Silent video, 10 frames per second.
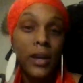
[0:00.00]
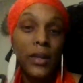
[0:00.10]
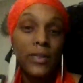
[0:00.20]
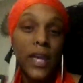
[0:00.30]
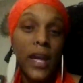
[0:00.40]

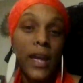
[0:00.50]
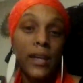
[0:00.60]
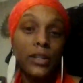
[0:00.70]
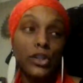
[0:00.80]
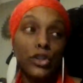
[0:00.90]

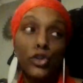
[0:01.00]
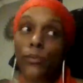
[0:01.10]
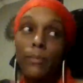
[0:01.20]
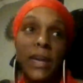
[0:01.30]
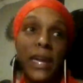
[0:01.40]
then you
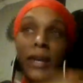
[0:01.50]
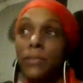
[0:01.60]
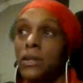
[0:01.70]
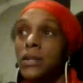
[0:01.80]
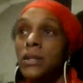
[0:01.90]

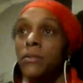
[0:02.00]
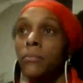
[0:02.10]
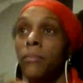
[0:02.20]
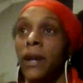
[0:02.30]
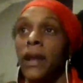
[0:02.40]

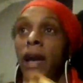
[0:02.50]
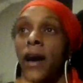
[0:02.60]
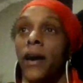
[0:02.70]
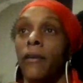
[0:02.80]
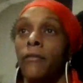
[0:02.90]
might
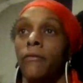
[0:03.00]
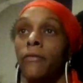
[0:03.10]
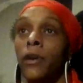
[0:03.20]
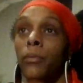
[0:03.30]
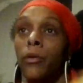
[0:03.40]

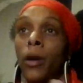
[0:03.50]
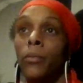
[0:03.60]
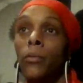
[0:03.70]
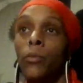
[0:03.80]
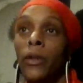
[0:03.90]
have a
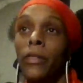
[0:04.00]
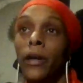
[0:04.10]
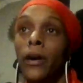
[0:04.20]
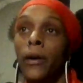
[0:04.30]
problem with...